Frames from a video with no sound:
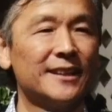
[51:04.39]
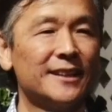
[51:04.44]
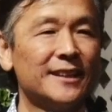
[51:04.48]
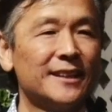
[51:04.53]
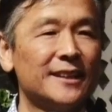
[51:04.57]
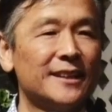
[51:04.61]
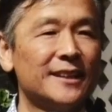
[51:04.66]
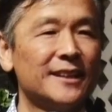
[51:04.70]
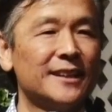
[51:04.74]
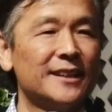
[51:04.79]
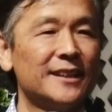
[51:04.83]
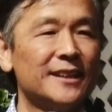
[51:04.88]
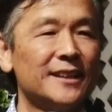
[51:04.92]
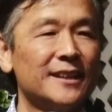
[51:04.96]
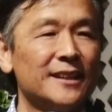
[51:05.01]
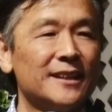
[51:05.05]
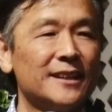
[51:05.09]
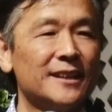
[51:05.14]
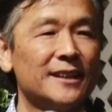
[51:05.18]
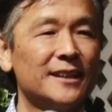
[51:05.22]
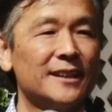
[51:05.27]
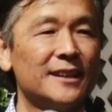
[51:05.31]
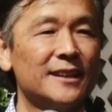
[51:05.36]

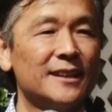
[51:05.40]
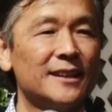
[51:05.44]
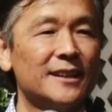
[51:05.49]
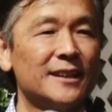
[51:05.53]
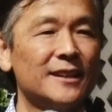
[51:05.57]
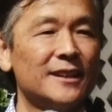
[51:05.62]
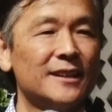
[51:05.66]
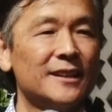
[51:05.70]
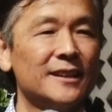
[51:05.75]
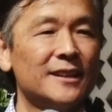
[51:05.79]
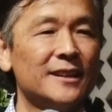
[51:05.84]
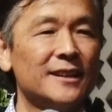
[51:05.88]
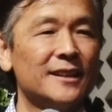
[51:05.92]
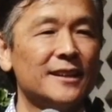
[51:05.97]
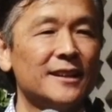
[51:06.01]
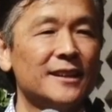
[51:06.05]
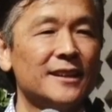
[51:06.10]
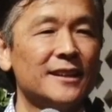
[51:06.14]
[no speech]